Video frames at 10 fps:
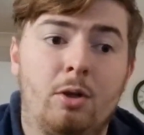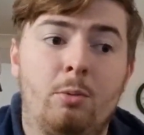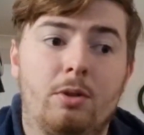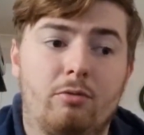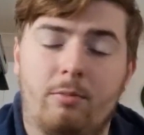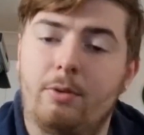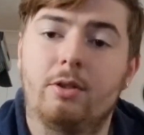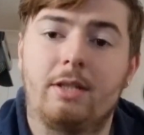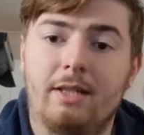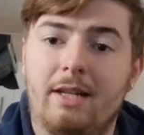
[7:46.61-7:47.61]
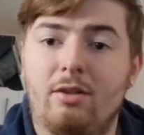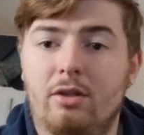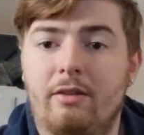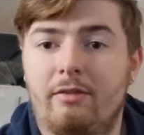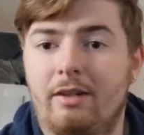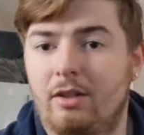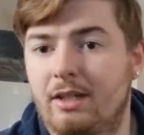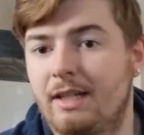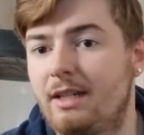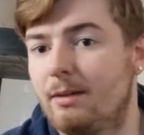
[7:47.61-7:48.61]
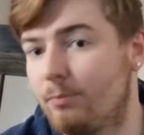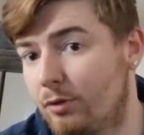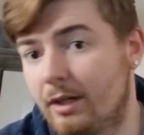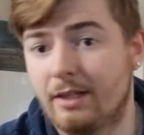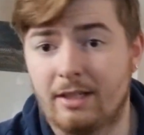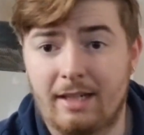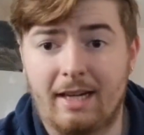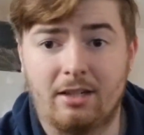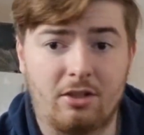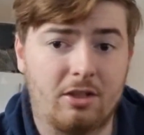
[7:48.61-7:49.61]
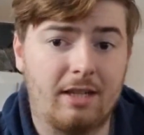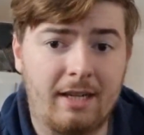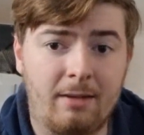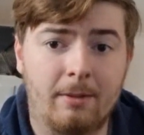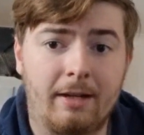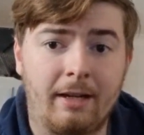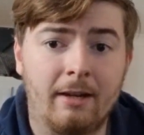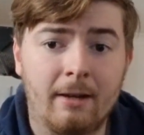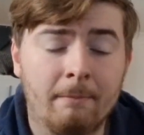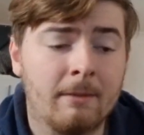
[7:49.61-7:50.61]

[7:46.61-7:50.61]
who was reportedly driving around like an idiot prior to the accident anyway,